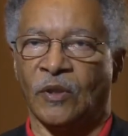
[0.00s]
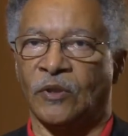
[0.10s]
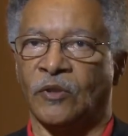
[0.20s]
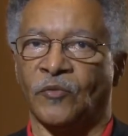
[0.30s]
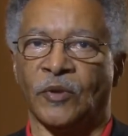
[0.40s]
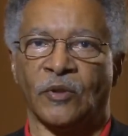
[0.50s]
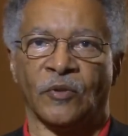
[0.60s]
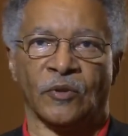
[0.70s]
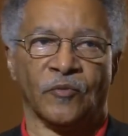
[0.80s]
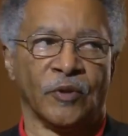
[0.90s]
The only thing we do
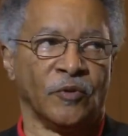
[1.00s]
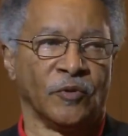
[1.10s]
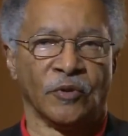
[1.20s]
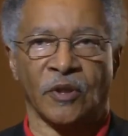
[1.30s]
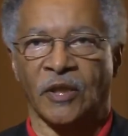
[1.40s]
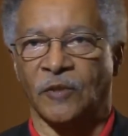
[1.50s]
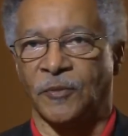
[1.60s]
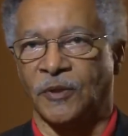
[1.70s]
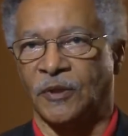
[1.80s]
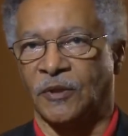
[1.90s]
is we use a
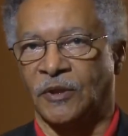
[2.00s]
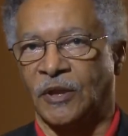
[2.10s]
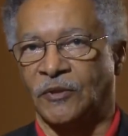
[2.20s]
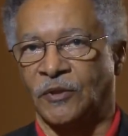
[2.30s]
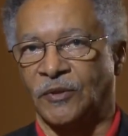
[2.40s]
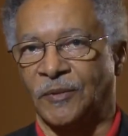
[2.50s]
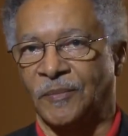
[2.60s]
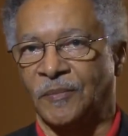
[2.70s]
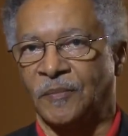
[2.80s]
hypothetical case on it.